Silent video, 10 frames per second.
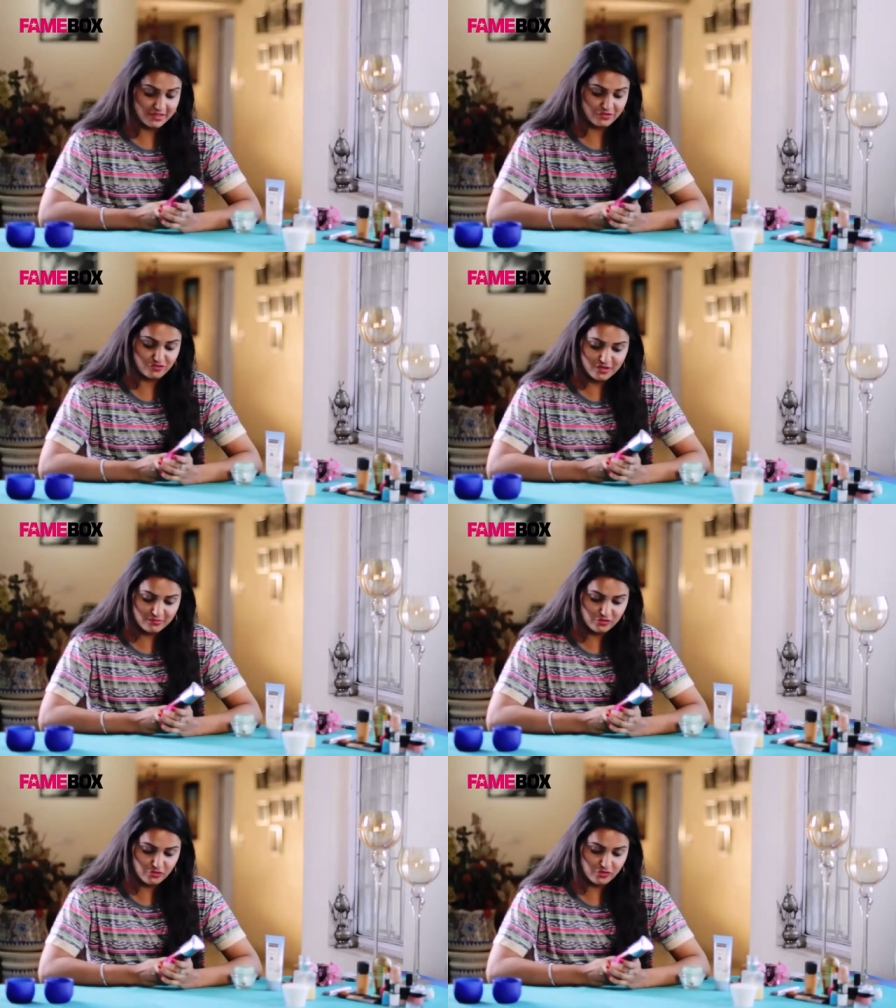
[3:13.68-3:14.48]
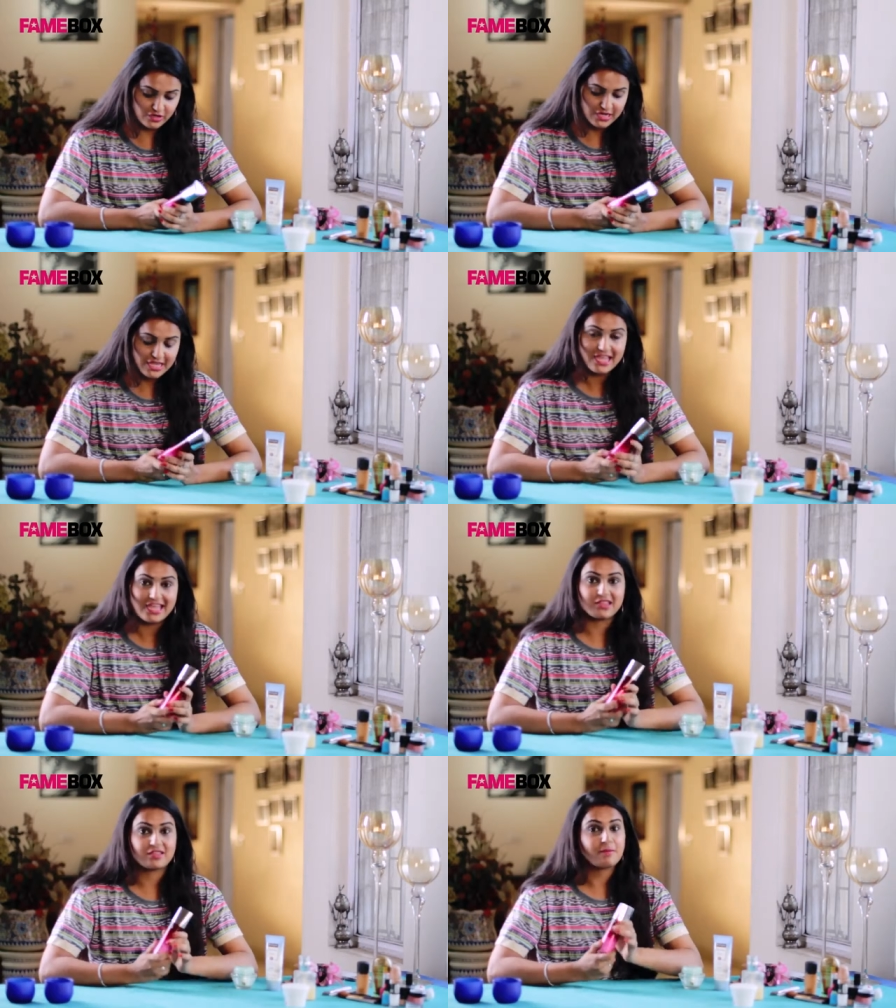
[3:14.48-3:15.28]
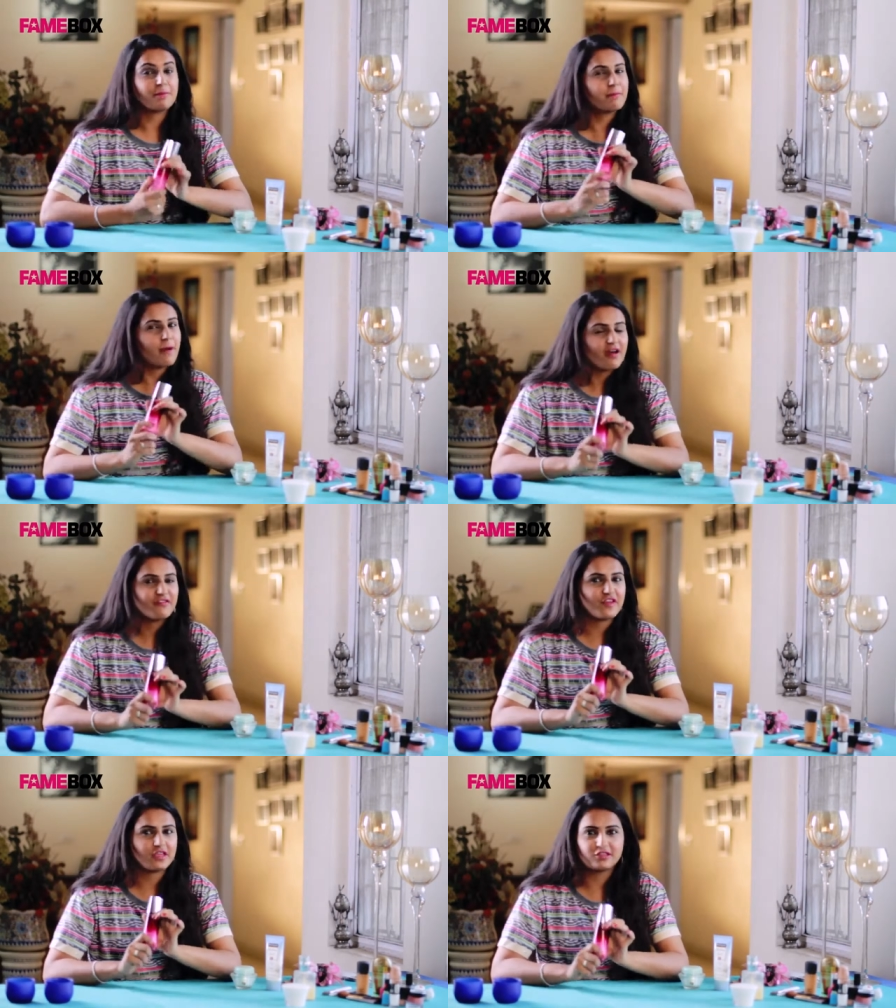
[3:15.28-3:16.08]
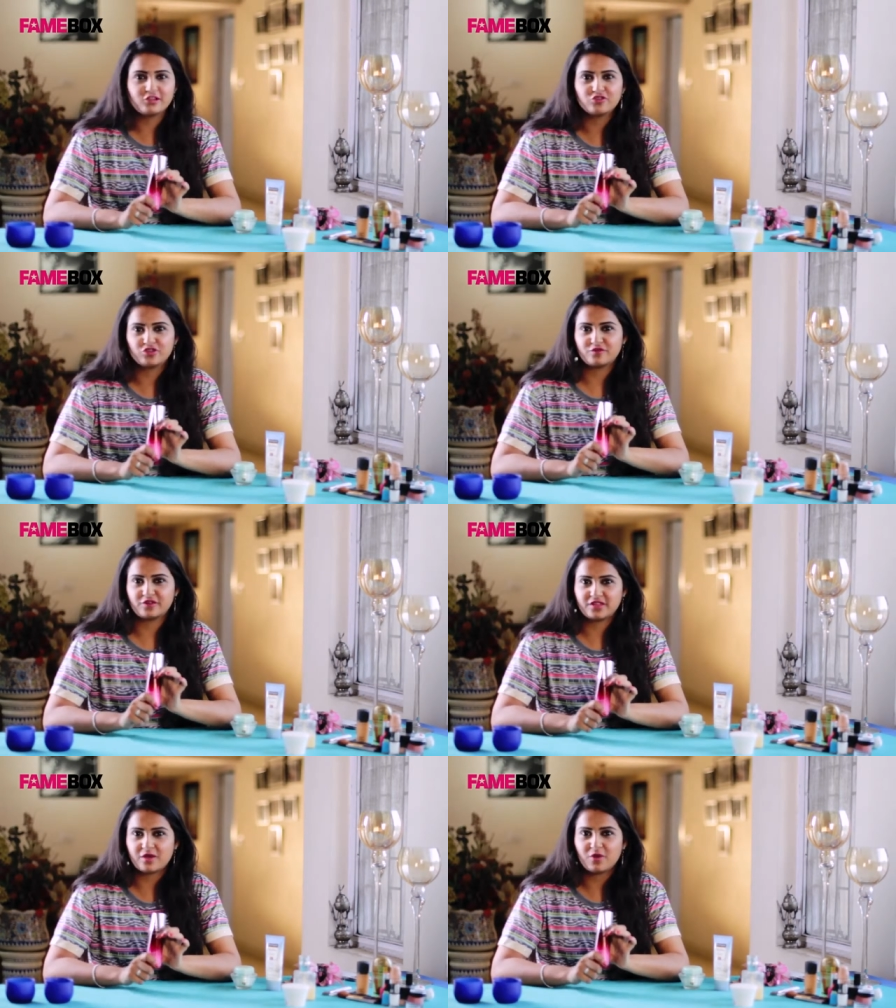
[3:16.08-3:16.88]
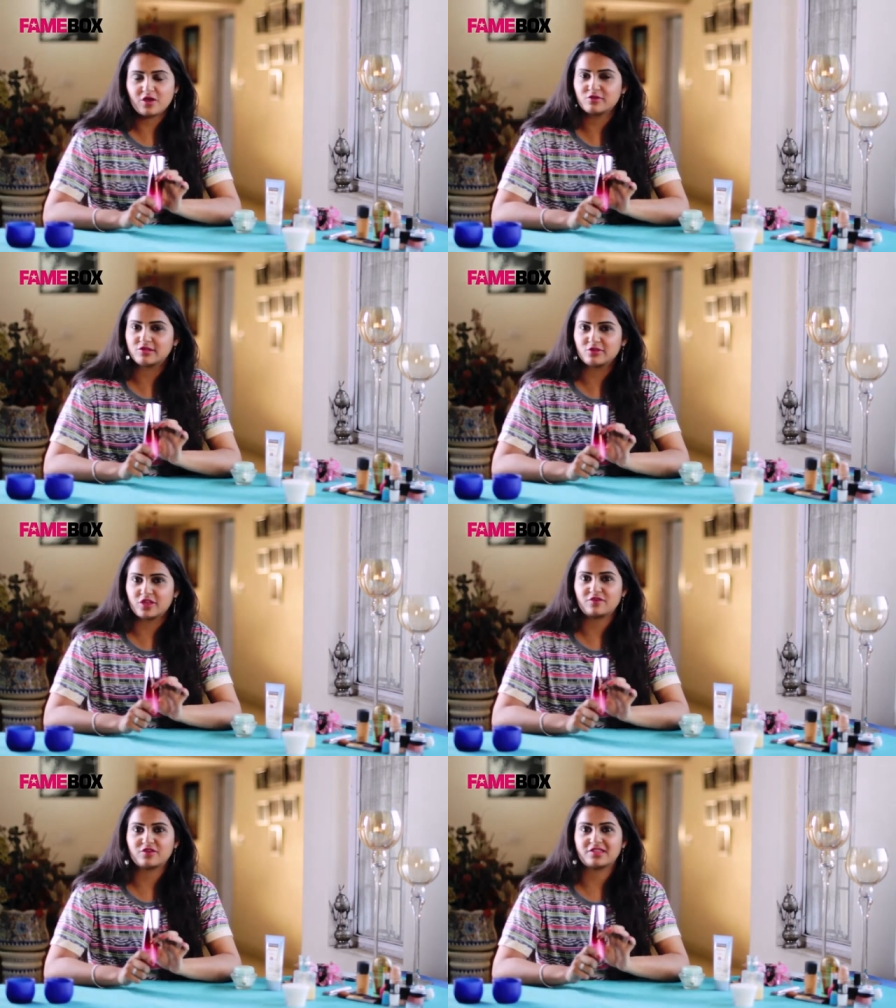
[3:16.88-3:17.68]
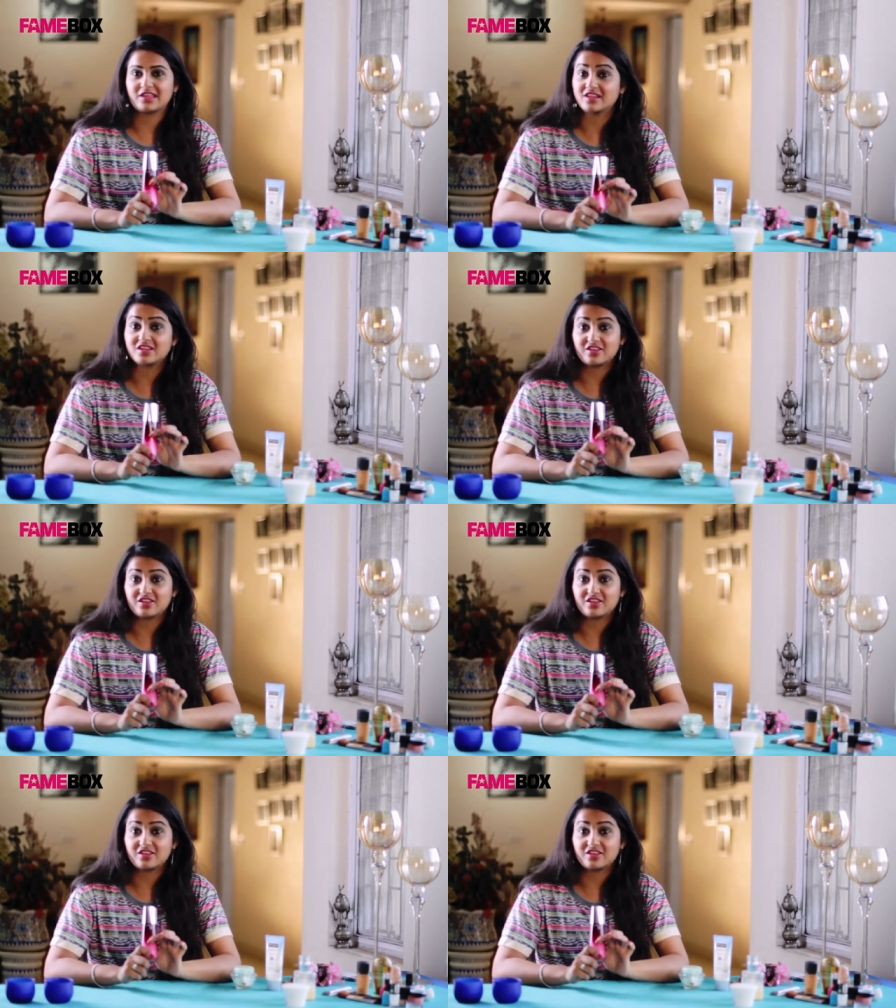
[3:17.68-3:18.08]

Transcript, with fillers: This Dream Tone is the perfect solution for someone who's looking for skin